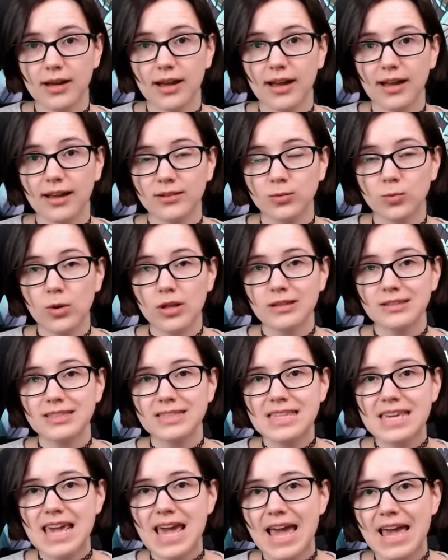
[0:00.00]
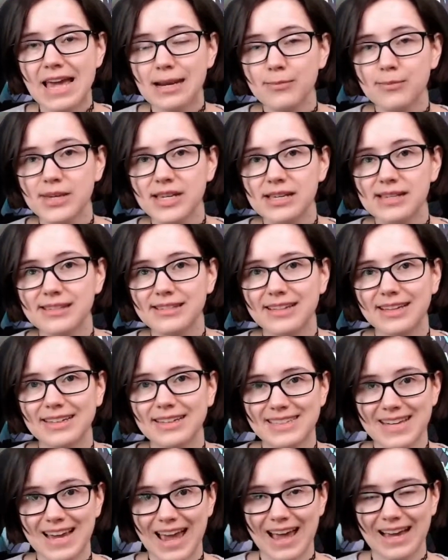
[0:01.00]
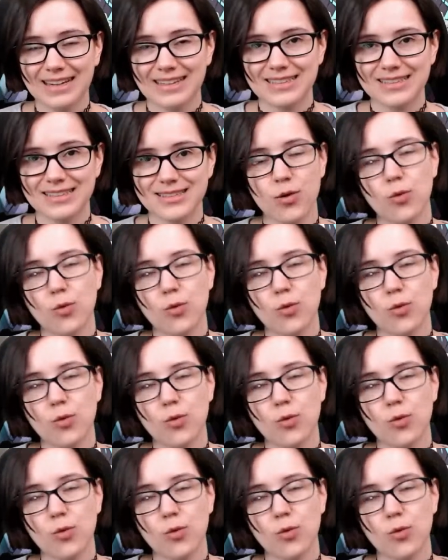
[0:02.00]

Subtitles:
as well as the enemy's attacks